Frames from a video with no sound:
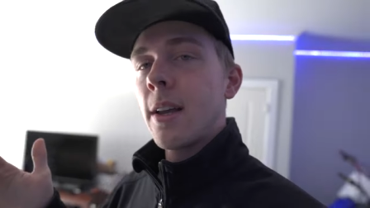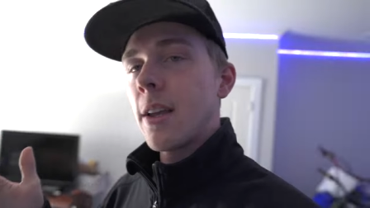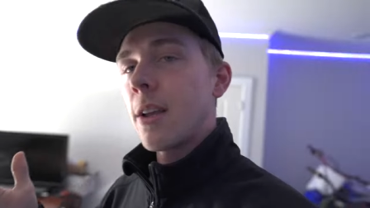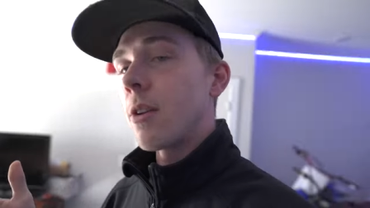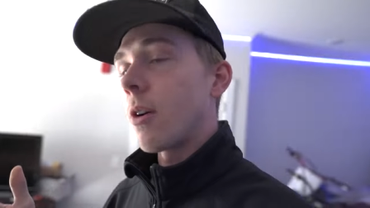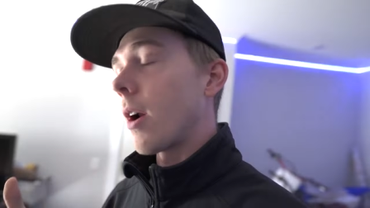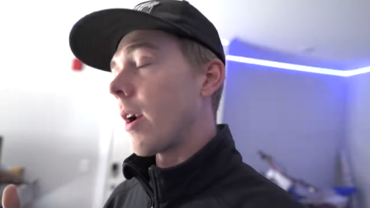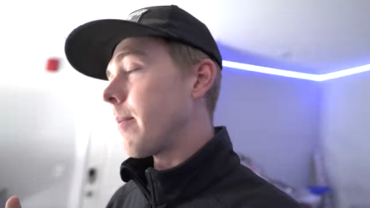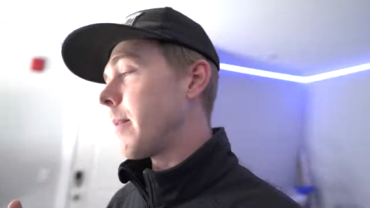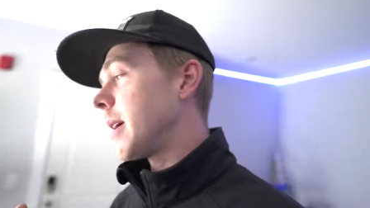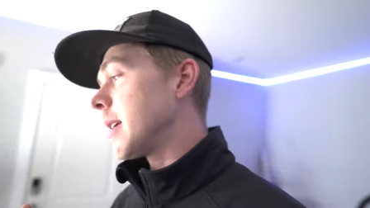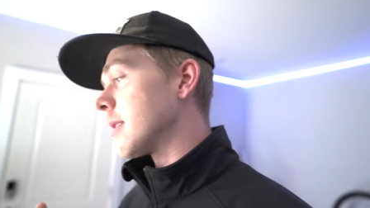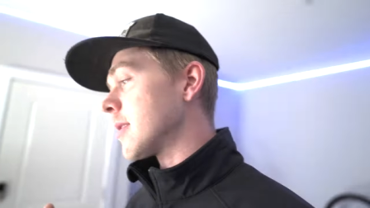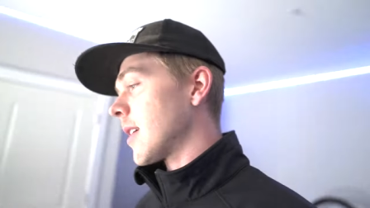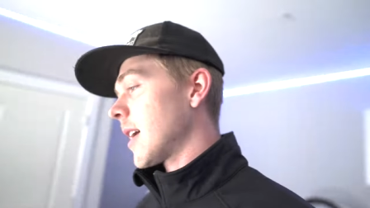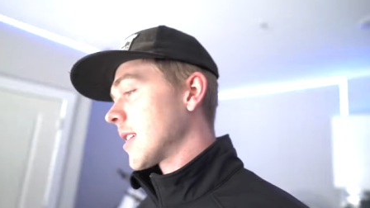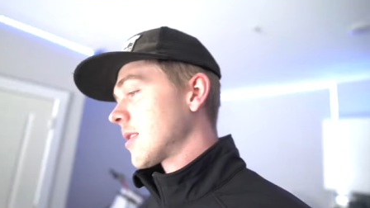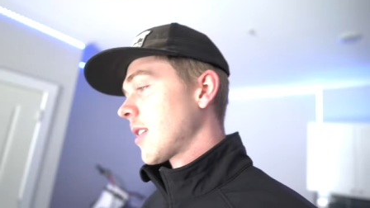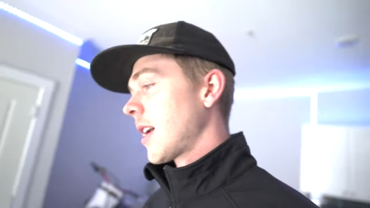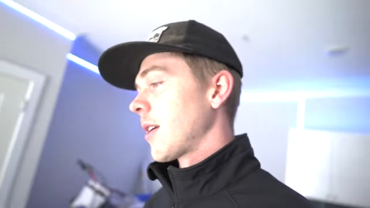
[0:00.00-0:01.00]
You know what I mean?
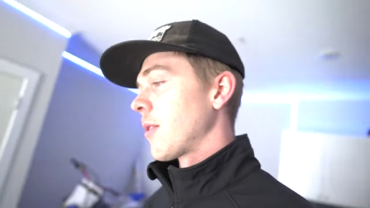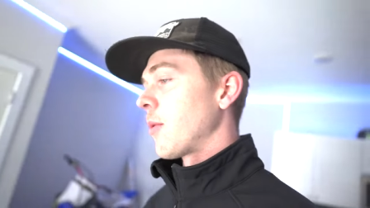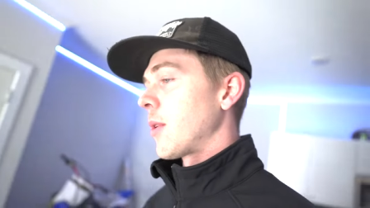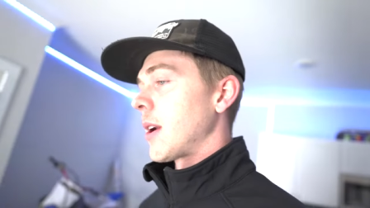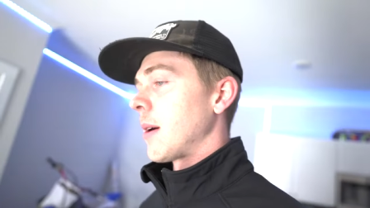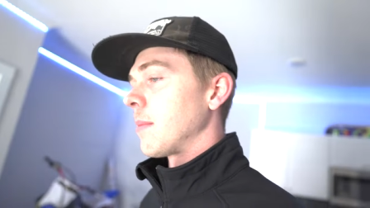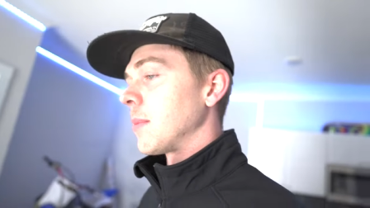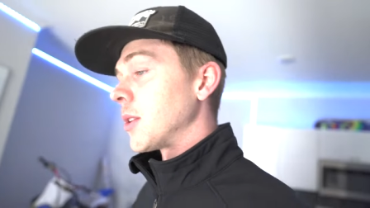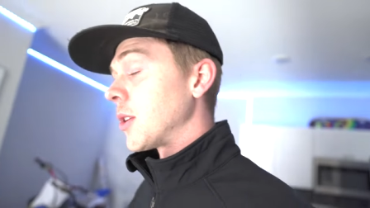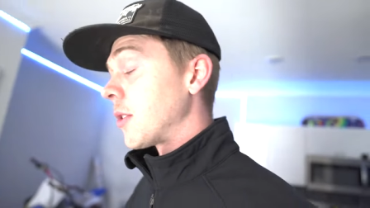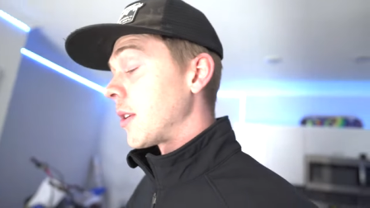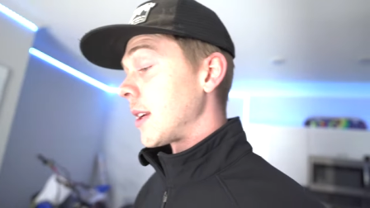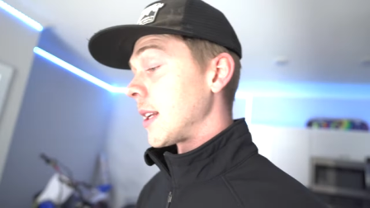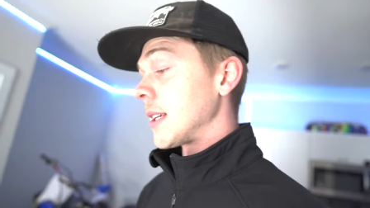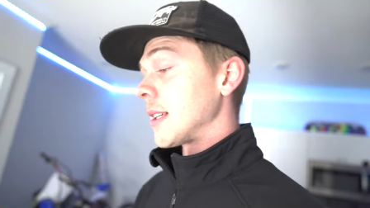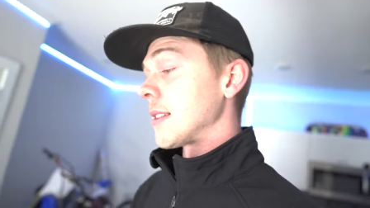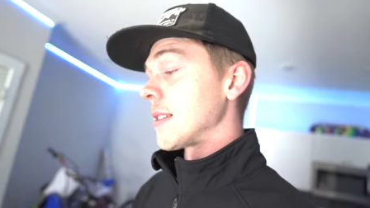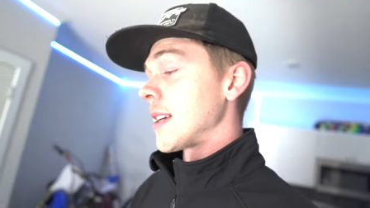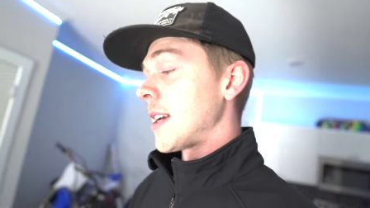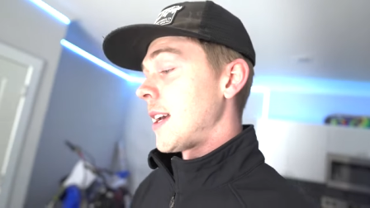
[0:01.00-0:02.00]
So that's like what I'm doing,
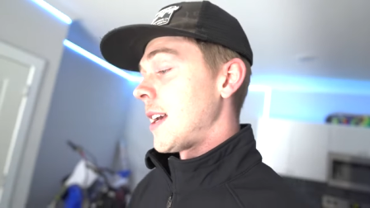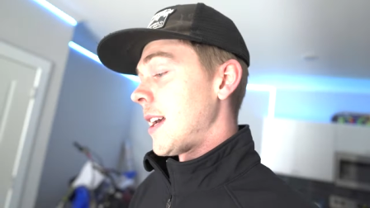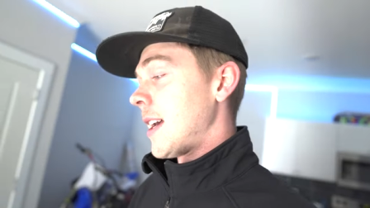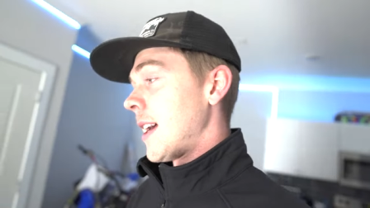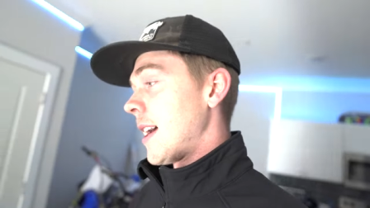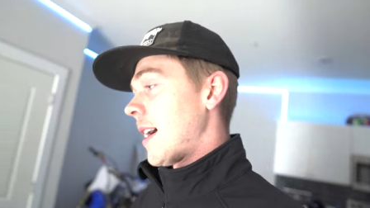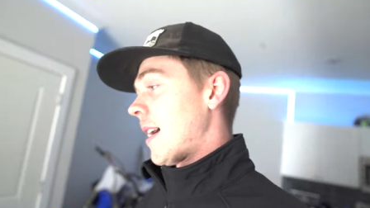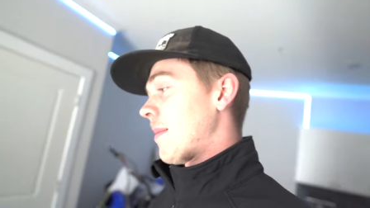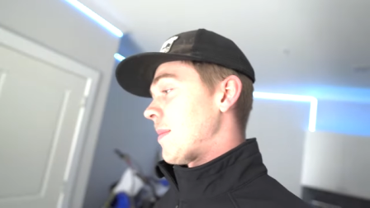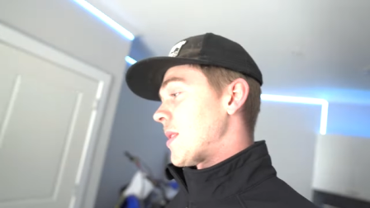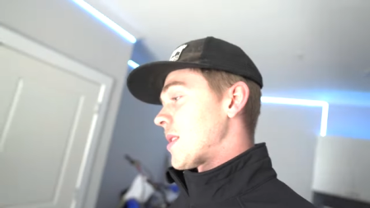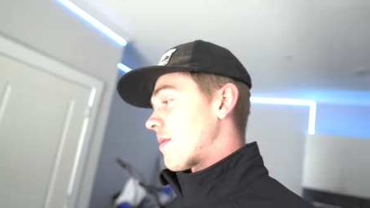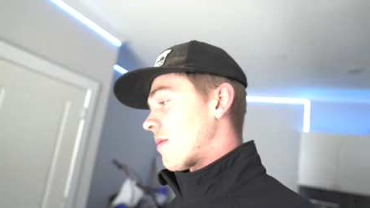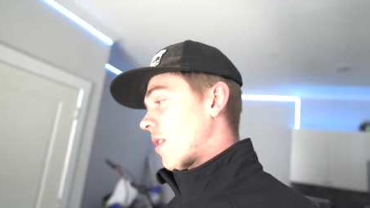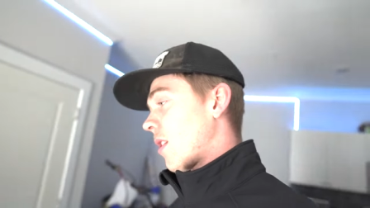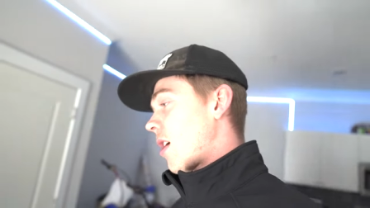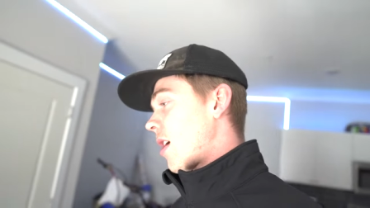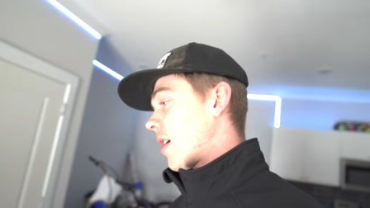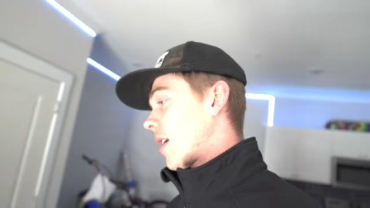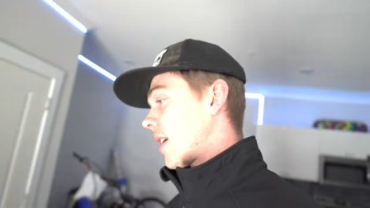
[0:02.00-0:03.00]
is I'm just
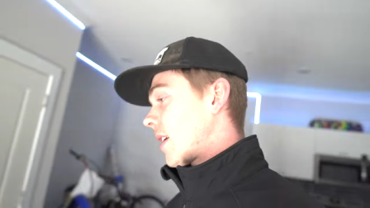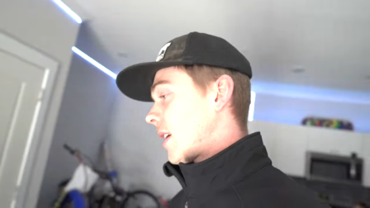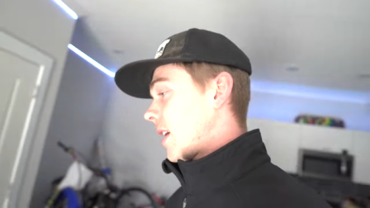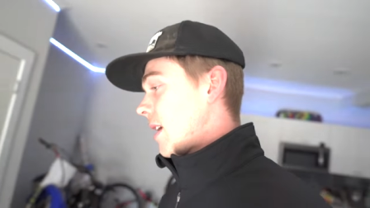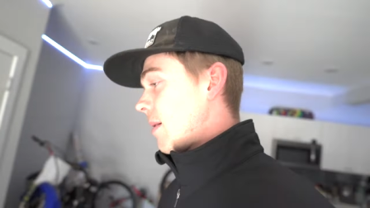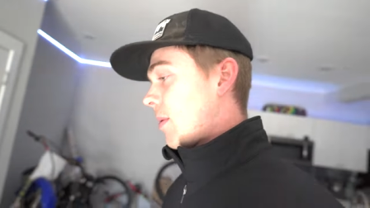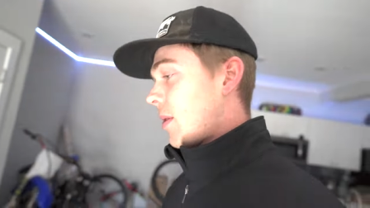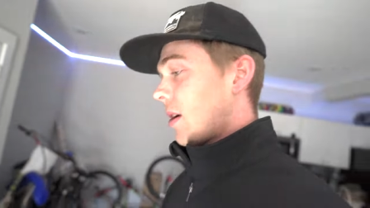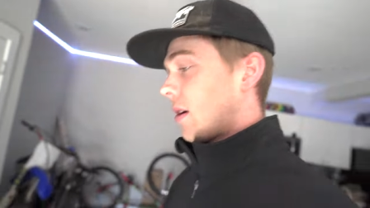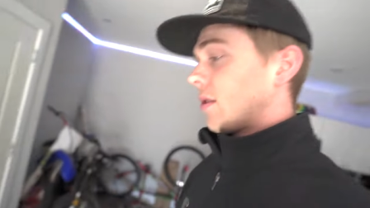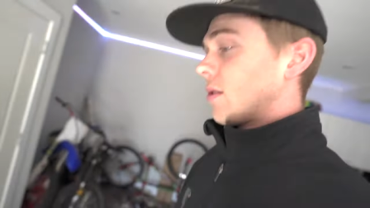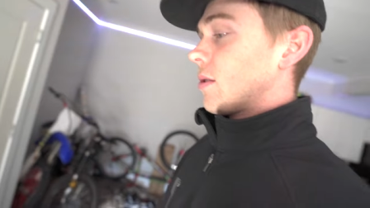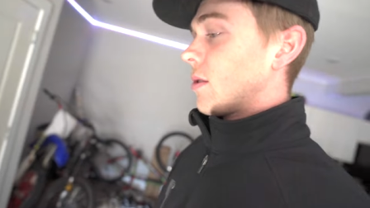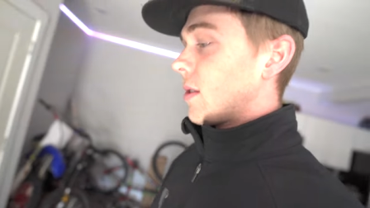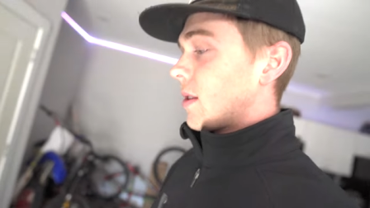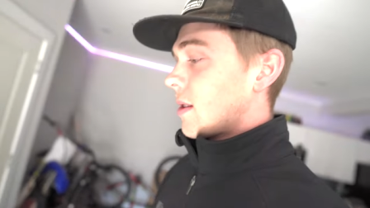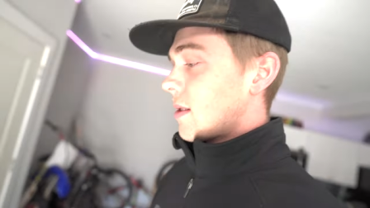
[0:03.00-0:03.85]
vlogging, keeping y'all through